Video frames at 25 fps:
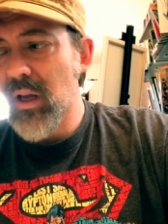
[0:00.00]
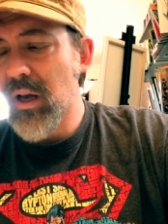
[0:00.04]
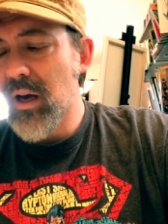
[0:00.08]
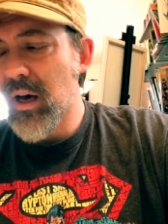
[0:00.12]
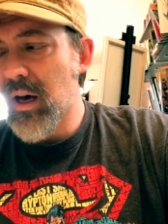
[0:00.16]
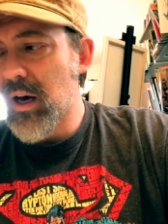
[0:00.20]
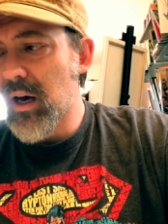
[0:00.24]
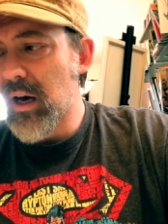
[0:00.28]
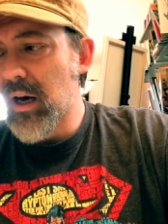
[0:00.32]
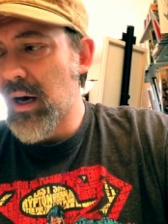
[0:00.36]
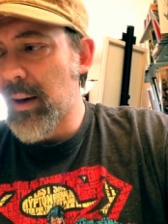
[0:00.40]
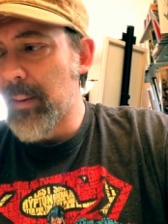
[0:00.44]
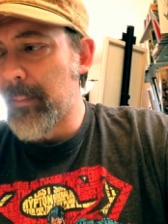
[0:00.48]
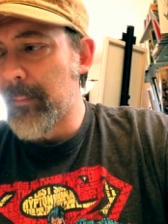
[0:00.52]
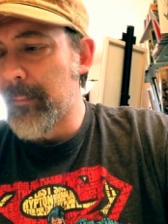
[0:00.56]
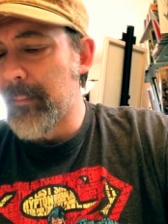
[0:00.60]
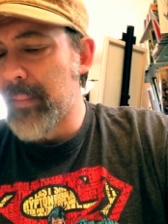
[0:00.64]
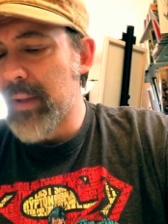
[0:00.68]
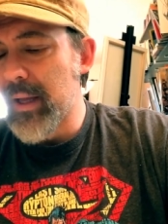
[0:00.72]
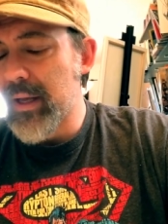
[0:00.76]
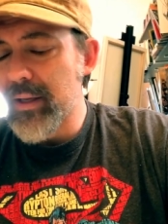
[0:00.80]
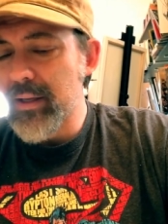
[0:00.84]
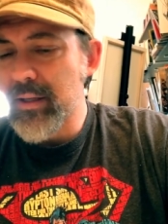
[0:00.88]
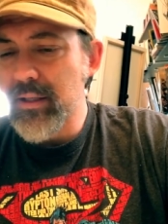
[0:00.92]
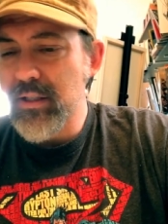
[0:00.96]
Um,
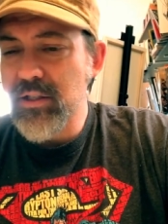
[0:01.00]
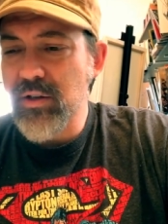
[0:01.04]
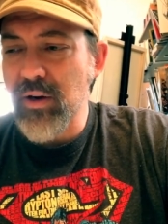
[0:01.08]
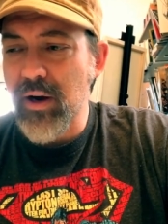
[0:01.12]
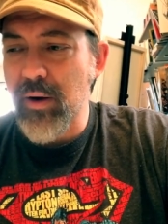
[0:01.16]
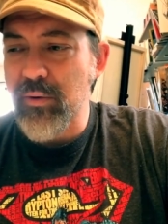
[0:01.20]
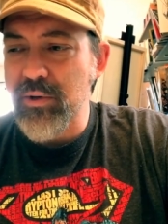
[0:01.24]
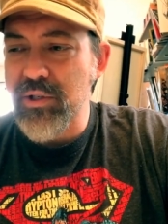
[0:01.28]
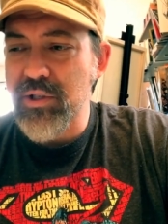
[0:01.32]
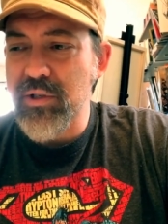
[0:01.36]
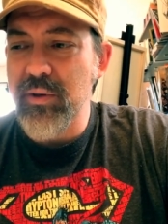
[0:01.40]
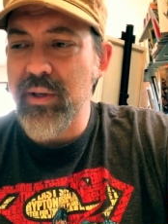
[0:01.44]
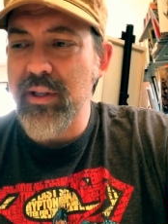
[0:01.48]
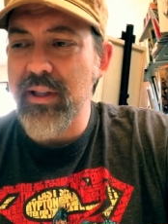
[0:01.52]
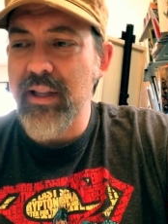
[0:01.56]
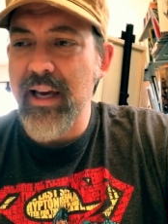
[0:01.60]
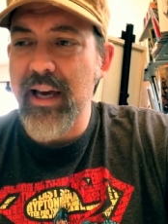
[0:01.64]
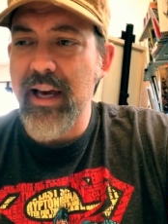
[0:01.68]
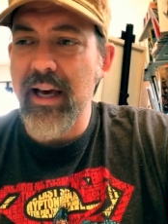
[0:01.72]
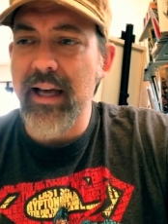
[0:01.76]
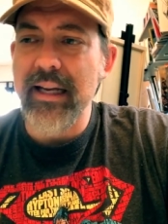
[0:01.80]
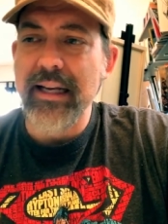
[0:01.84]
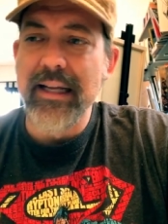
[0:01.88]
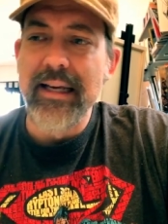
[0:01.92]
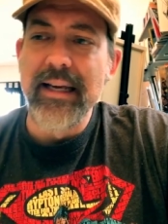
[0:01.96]
so I was doing
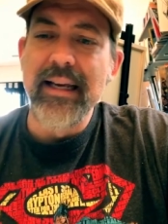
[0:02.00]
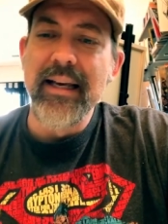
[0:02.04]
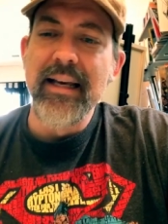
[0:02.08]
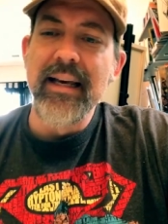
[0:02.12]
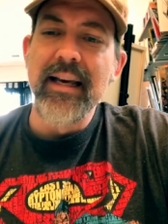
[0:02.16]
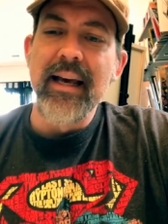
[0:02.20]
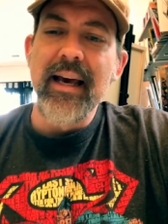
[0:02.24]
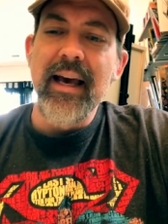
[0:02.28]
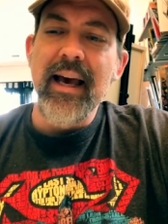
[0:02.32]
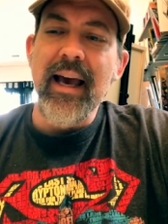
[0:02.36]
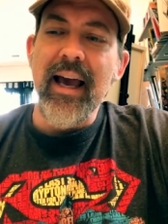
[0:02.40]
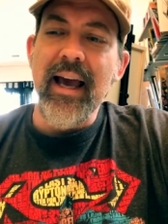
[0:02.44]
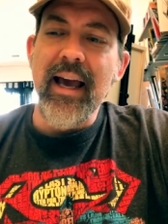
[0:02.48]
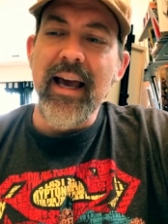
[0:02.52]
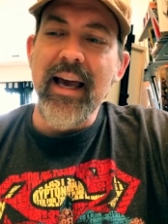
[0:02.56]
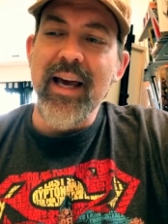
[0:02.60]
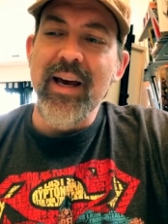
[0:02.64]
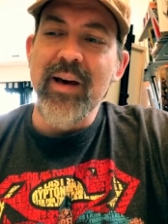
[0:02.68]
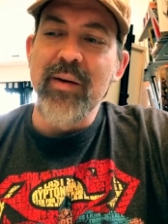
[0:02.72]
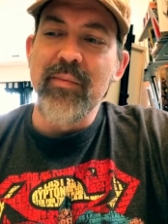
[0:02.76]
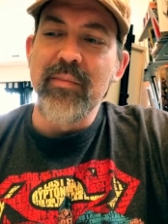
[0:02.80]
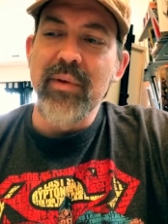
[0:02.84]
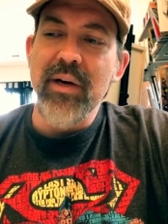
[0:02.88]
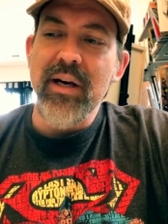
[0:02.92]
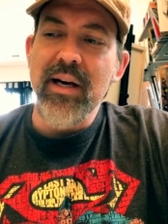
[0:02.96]
that
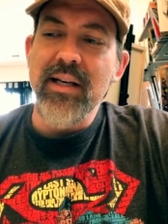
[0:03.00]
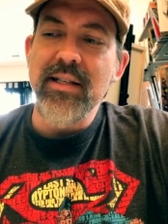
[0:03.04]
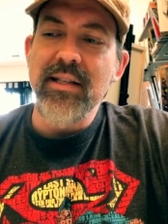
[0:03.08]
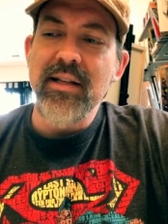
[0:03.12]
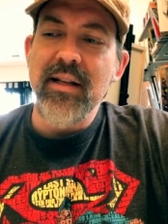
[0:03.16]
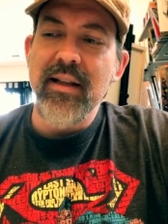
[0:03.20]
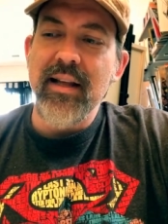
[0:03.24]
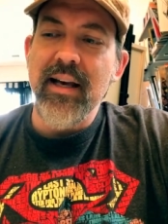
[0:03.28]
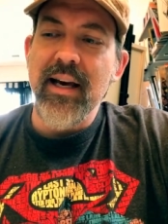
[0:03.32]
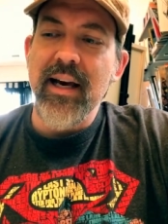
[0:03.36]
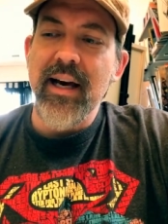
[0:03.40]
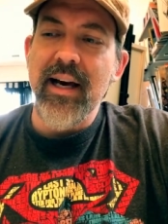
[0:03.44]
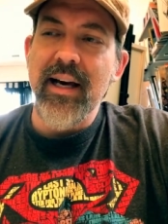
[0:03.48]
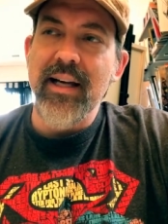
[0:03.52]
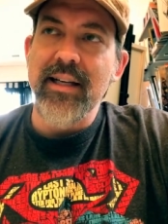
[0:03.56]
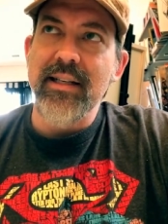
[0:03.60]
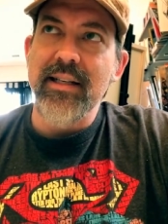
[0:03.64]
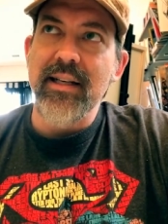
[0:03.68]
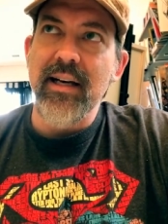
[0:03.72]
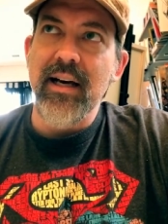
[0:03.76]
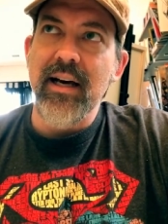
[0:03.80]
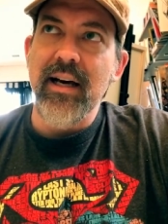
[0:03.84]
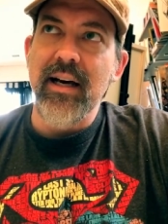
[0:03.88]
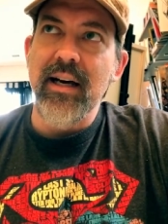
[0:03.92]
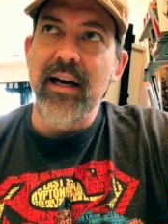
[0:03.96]
and because of that,
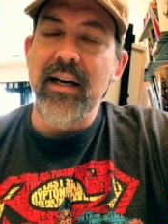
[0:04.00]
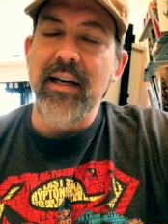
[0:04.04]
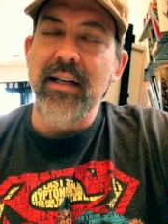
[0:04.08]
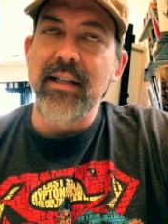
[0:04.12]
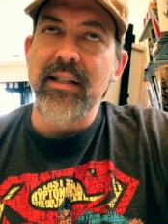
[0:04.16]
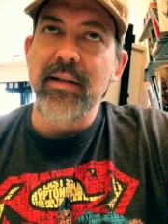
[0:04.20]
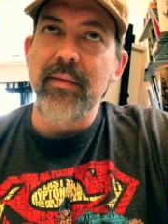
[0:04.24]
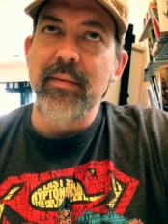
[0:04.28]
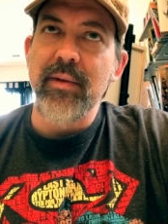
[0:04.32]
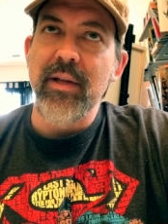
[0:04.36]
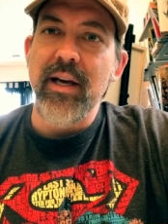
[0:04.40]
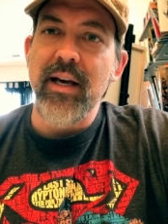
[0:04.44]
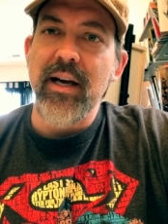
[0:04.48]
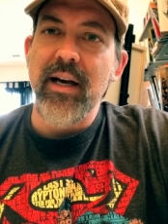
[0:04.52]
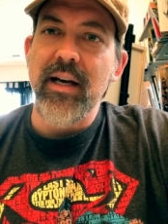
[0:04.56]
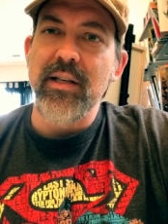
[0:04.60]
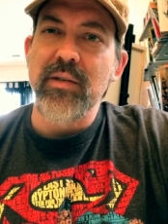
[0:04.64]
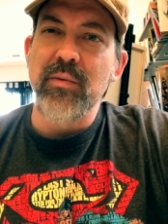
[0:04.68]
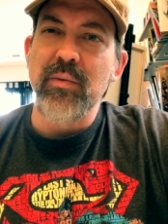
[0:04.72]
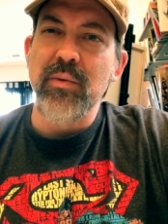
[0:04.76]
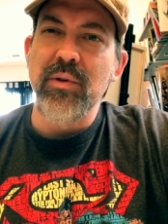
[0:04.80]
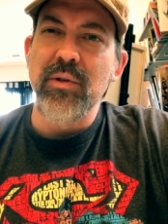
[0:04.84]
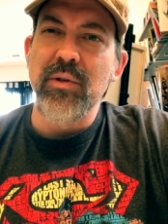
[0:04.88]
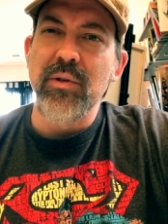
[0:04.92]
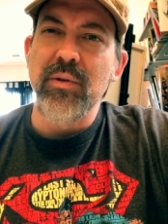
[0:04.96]
uh, some of the guys
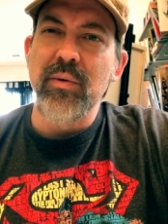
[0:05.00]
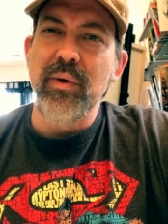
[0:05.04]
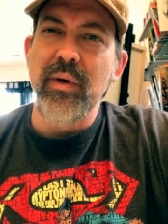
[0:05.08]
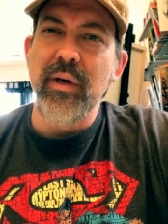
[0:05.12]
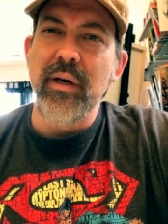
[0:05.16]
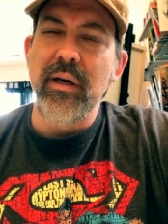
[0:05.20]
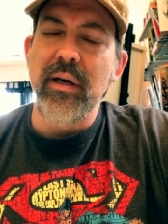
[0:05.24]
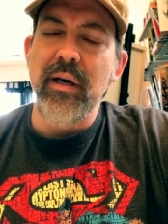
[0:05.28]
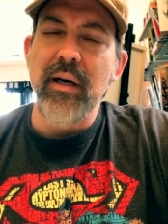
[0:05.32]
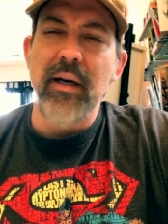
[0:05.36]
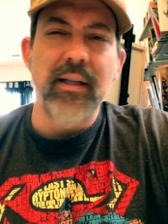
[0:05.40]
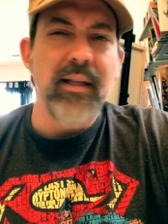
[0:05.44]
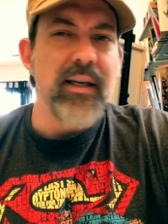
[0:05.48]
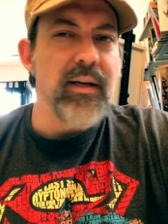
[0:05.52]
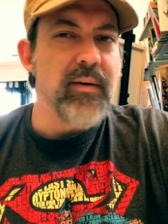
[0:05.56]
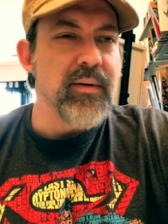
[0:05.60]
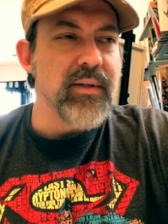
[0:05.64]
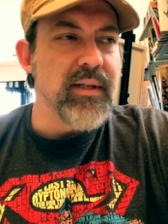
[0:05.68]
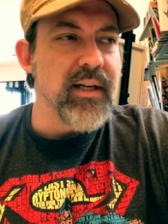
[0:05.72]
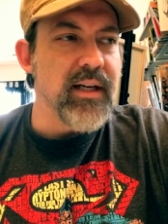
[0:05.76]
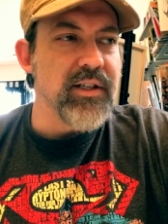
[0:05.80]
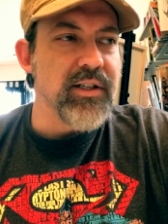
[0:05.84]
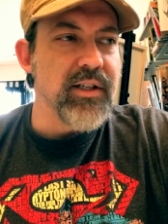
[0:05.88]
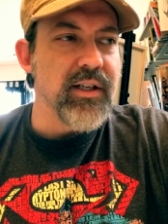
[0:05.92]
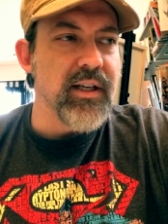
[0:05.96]
were doing, I think it was
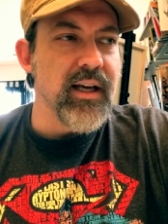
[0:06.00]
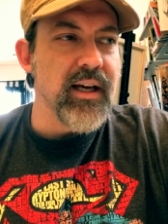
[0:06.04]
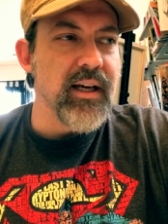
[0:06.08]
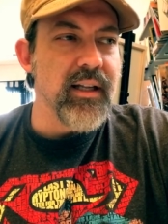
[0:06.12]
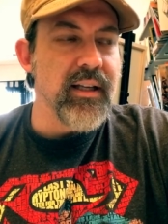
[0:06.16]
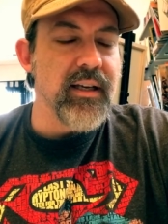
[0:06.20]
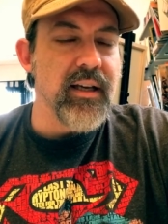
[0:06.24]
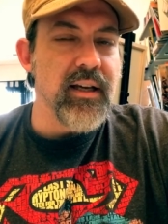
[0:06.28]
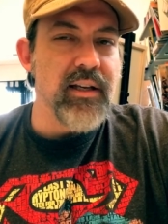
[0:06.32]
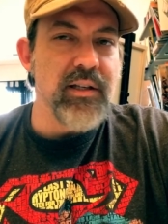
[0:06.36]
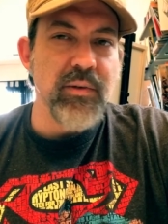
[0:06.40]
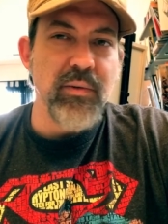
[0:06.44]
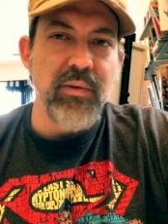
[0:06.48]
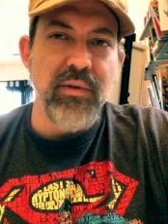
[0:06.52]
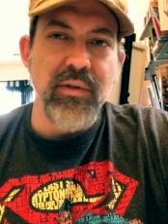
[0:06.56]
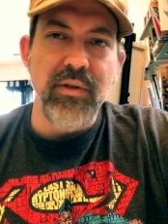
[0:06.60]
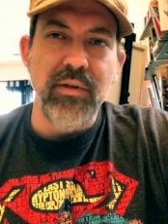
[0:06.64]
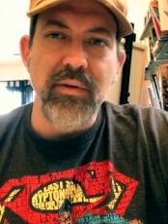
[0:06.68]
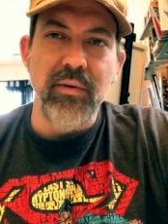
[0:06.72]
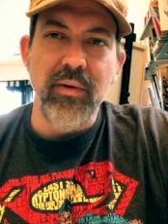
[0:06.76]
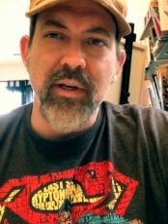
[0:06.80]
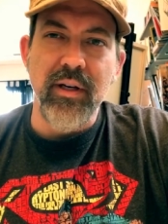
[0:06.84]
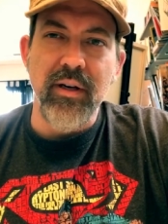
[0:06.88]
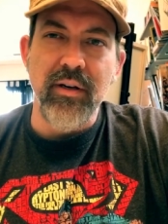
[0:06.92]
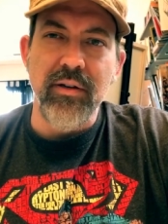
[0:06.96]
actually Kelly Yates was
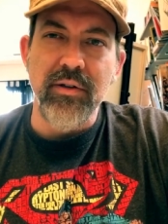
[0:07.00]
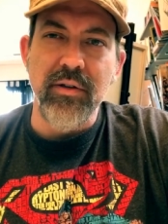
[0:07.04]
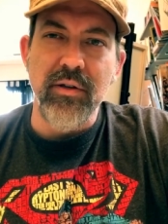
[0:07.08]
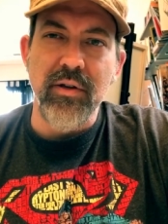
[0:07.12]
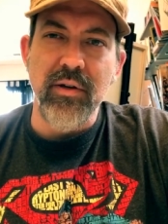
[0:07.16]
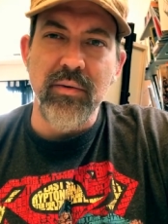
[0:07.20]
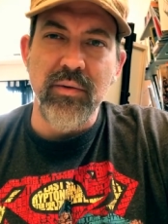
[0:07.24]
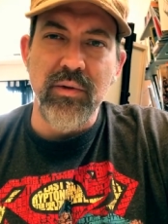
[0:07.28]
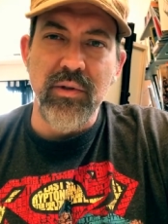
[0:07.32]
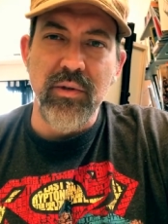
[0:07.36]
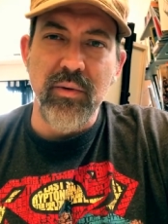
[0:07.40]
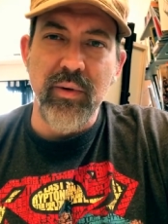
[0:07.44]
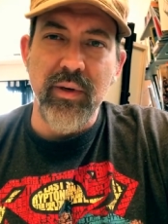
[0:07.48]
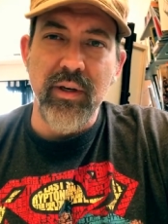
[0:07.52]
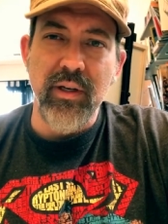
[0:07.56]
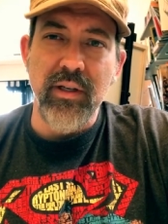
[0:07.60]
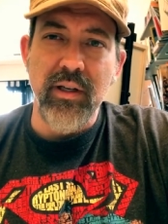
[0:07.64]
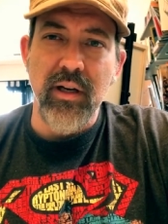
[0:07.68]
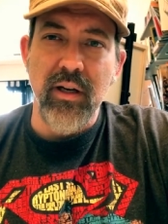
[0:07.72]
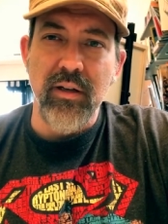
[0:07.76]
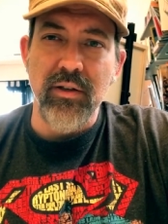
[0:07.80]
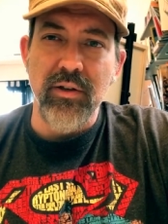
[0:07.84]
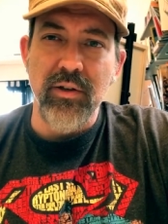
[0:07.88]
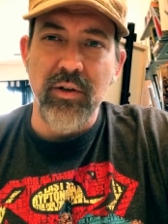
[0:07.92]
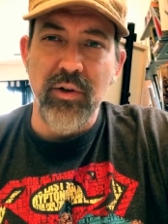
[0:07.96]
doing, in our studio, was doing a
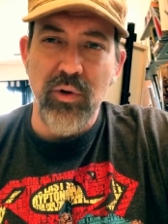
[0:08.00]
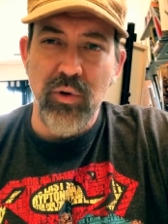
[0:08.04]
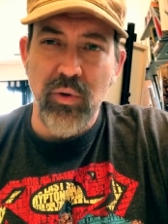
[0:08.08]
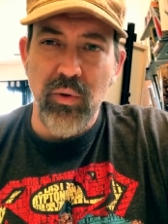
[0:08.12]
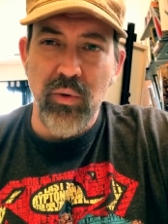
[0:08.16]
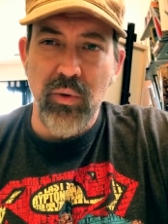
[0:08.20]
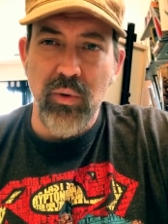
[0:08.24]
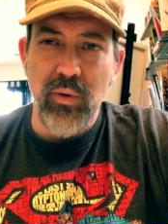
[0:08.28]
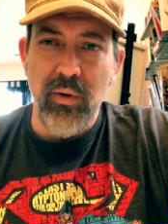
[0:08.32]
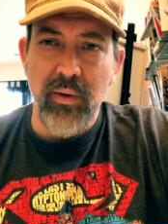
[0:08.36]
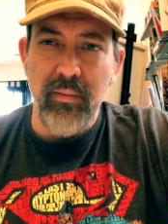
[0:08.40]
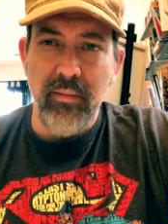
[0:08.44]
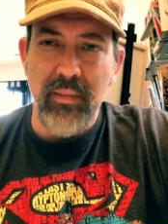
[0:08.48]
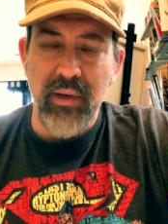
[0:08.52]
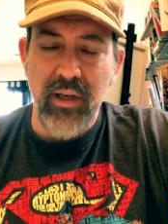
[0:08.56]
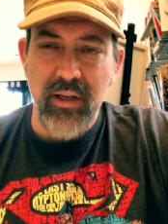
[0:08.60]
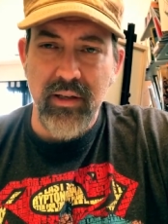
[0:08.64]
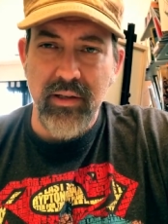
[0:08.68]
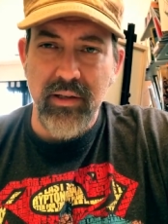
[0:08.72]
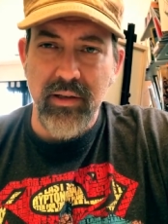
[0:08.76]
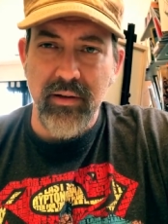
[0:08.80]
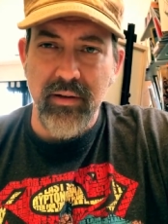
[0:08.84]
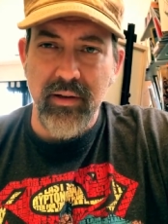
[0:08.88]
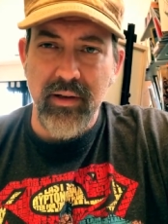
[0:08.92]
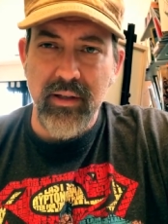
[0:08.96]
Doctor Who
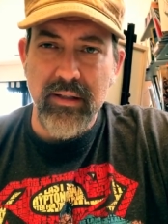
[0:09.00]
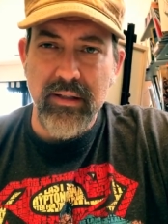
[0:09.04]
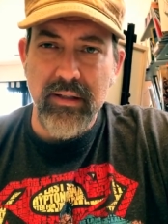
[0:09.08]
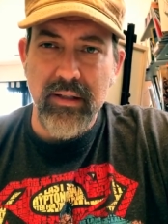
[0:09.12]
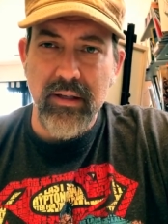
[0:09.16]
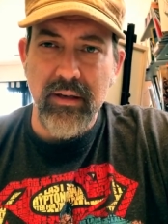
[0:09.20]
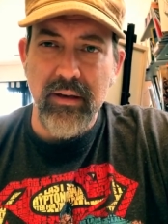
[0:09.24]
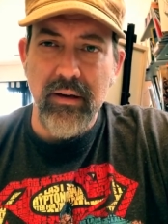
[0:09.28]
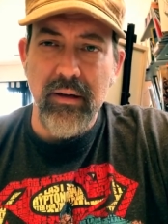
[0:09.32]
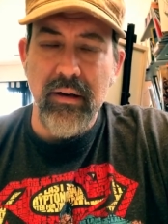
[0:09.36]
miniseries.